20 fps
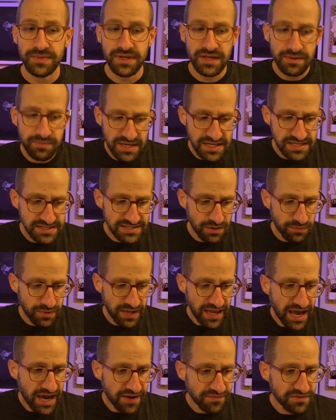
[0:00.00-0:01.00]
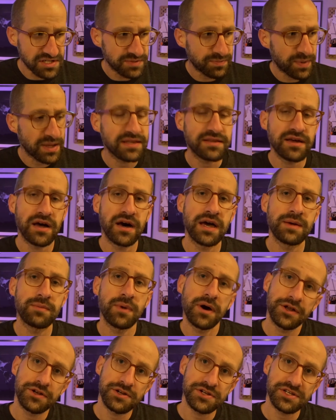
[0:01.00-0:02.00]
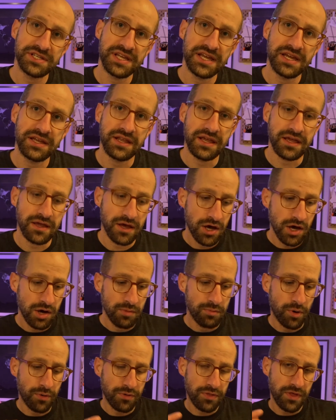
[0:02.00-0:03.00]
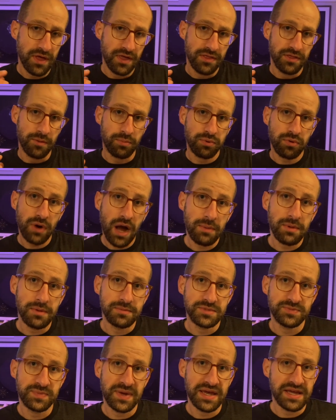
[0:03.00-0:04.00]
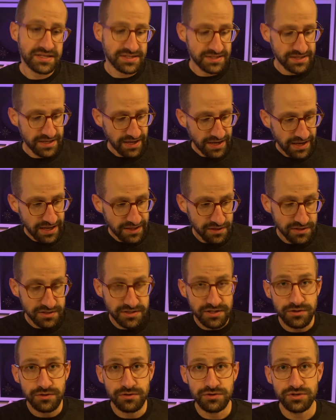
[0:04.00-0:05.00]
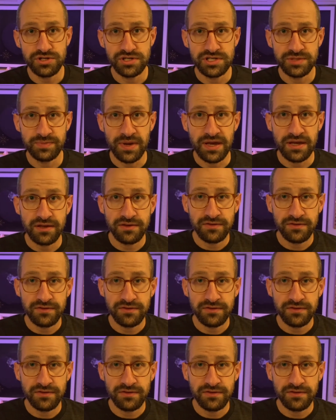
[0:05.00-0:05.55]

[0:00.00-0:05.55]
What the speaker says: It means that we have to spend time understanding both the problem space and the solution space.